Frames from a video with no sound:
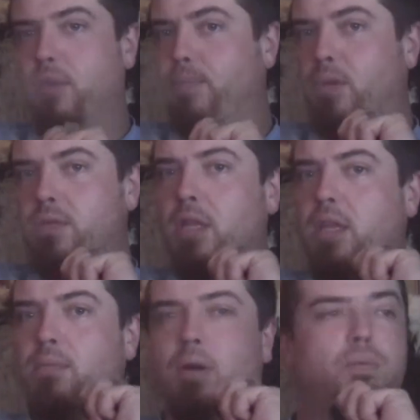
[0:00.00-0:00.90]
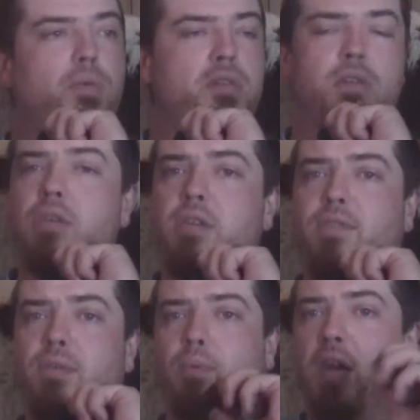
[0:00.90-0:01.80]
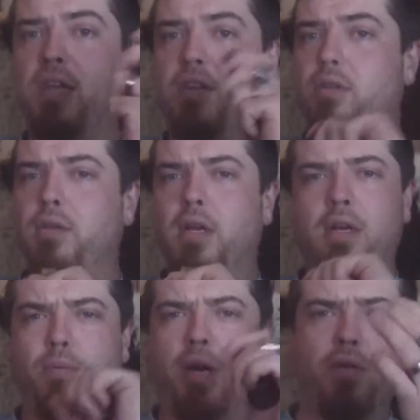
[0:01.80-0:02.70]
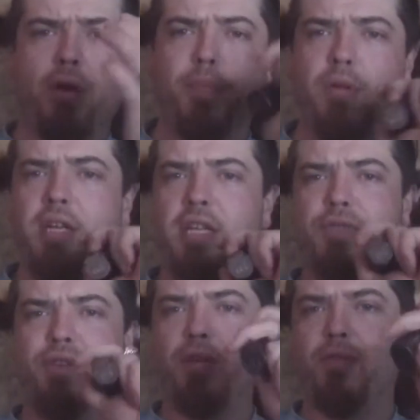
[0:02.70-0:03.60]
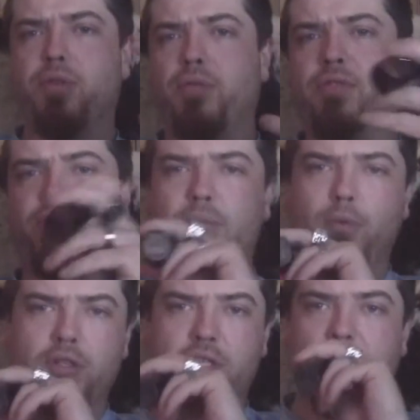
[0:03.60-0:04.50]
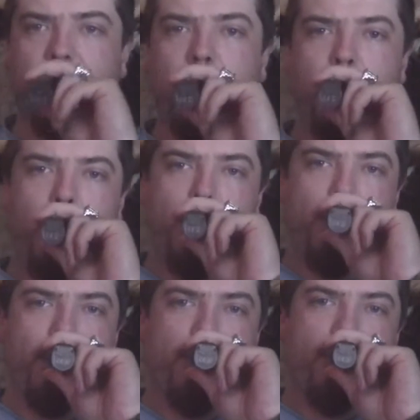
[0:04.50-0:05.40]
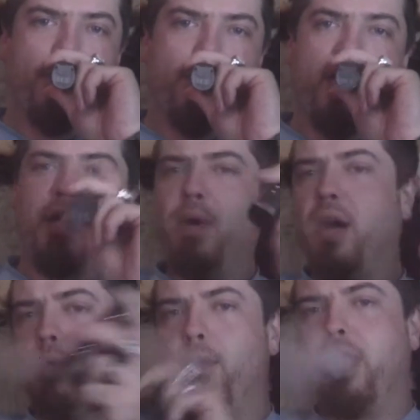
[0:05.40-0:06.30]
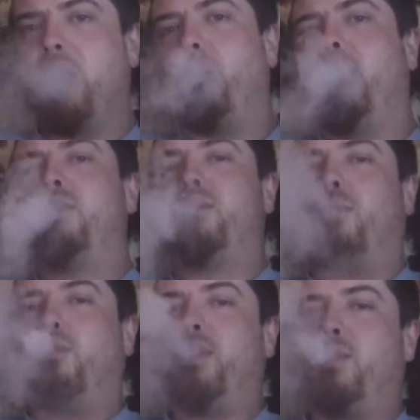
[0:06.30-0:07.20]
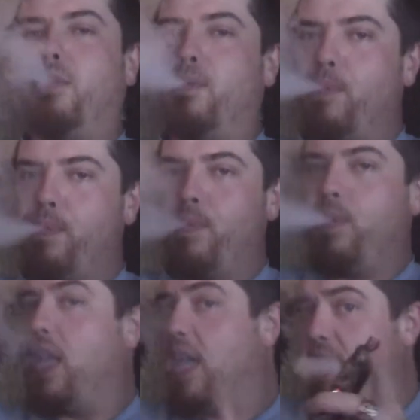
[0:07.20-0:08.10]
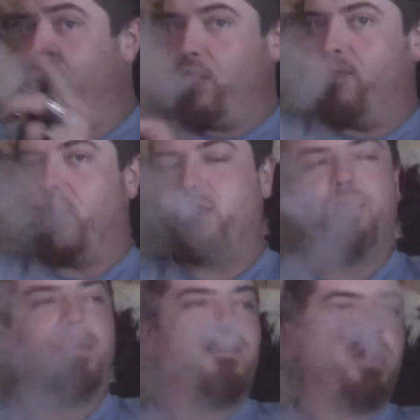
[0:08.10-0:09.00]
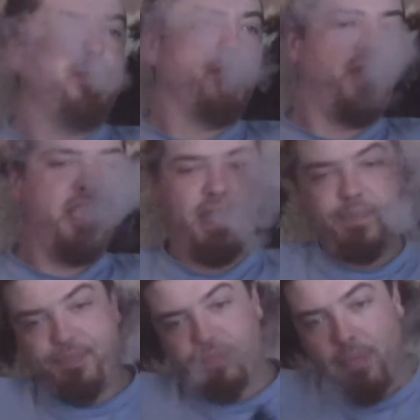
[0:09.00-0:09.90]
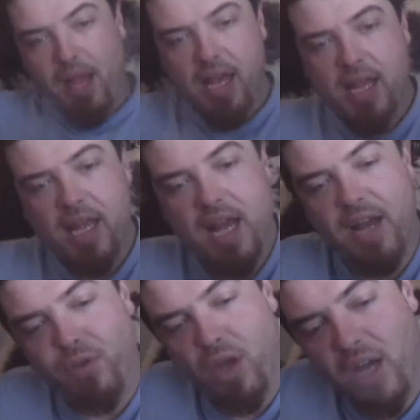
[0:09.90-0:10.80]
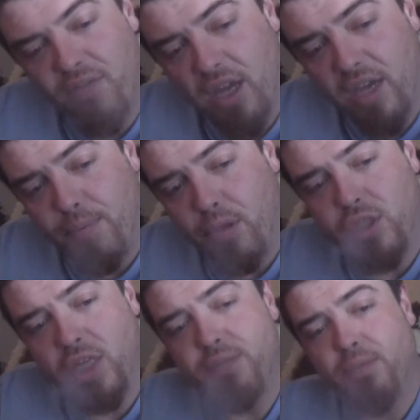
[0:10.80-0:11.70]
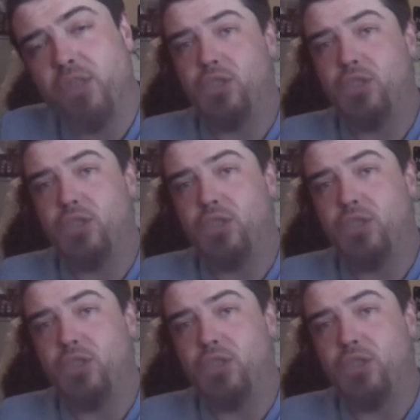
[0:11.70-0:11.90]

you're probably saying, well, what do you review? Why are you uploading this video if you don't review mods? Well, we'll get round to what we do, if you've not seen my videos already. If you have, I apologise, but